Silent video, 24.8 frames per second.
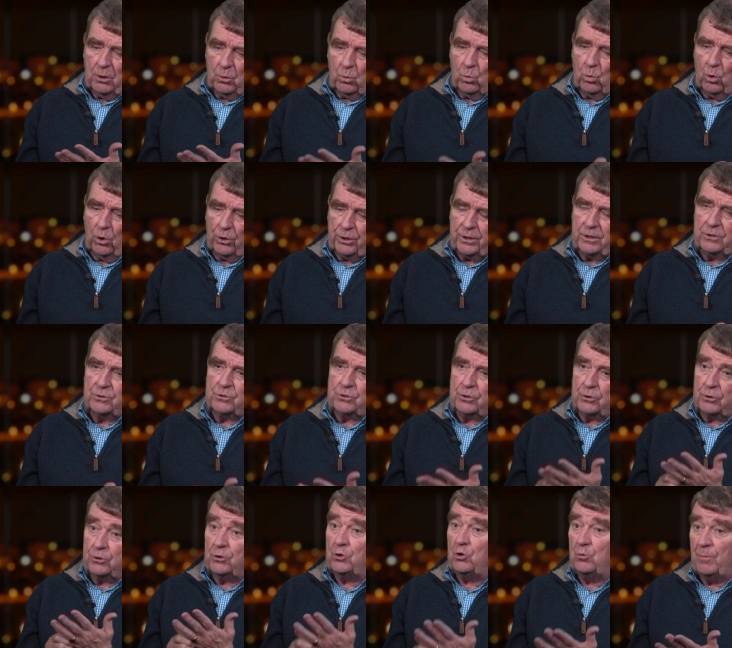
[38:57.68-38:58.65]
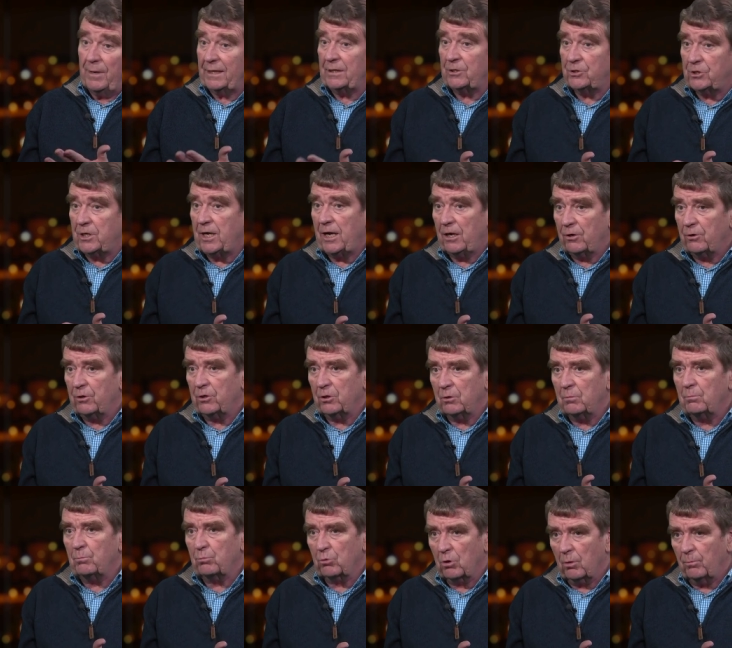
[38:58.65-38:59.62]
One is the
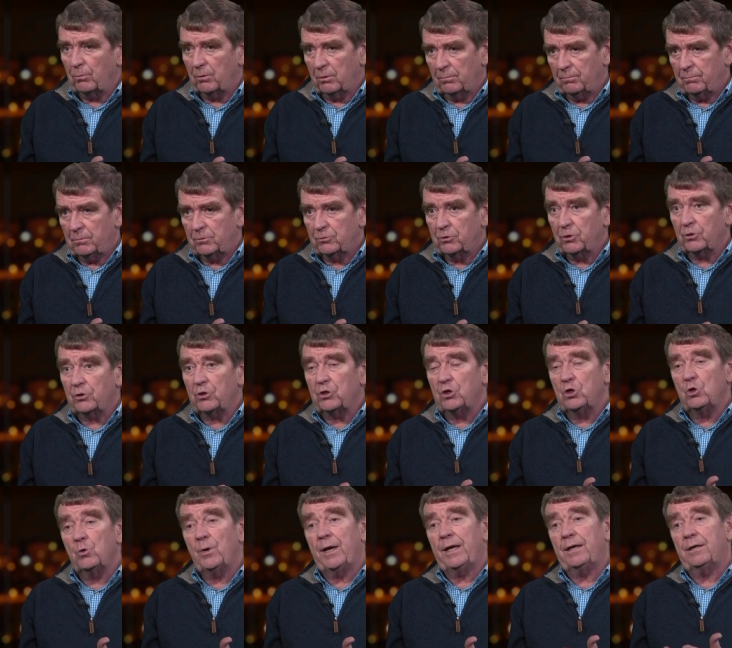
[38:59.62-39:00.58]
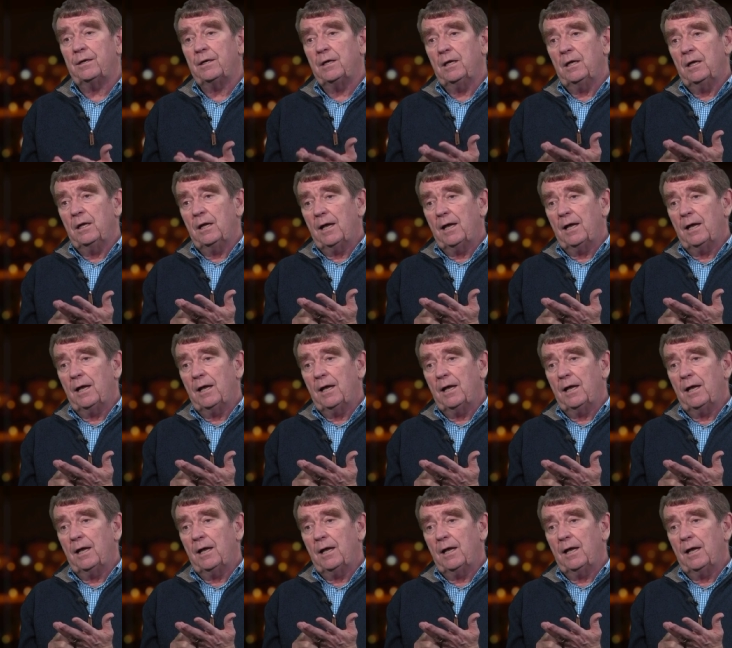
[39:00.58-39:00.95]
humanitarian problem that the UN